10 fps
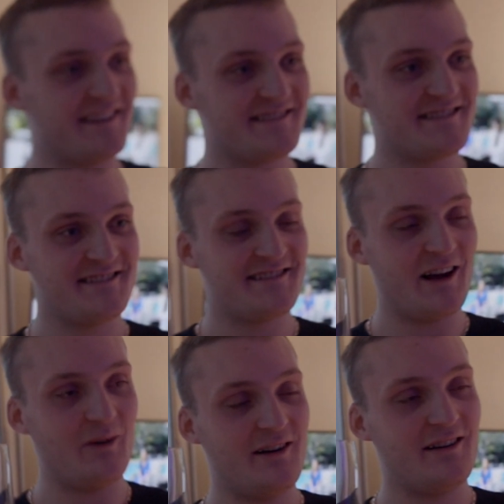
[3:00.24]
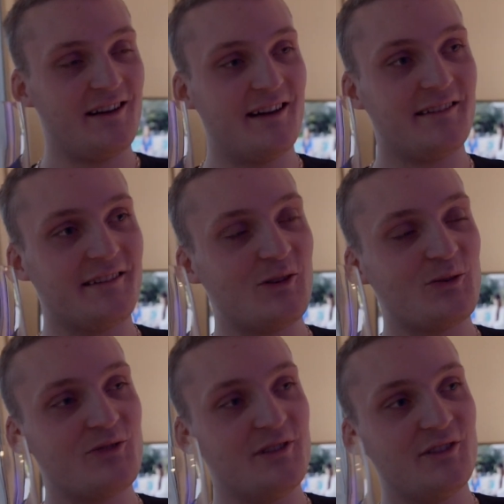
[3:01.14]
as sour as
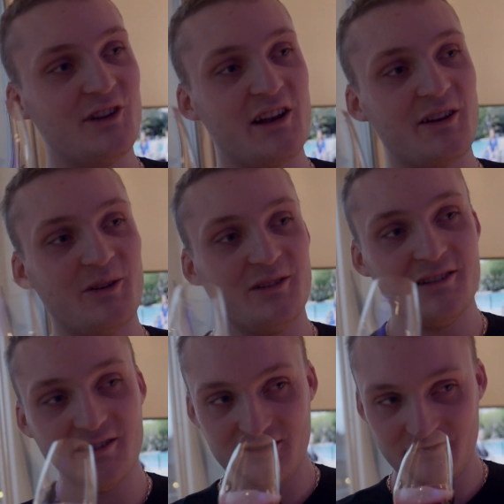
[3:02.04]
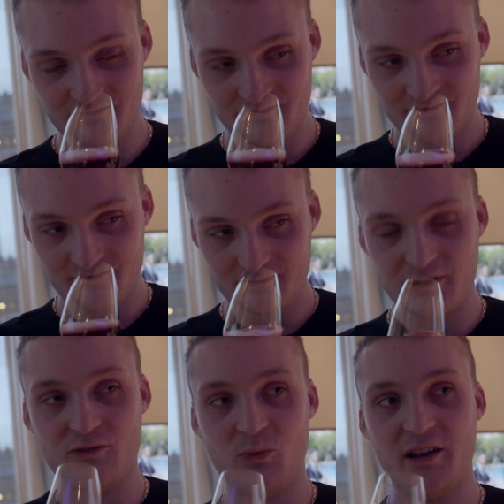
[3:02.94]
usual. No. Not at all.
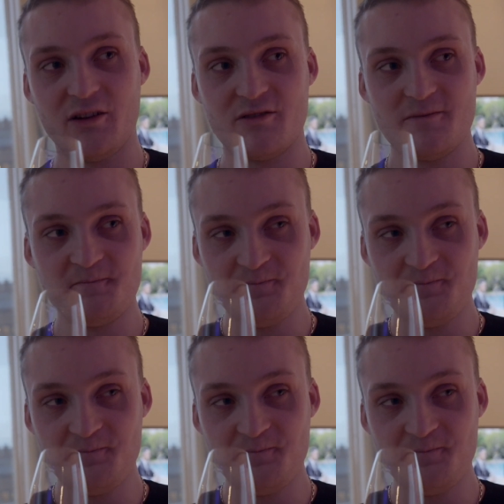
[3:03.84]
But it's really good.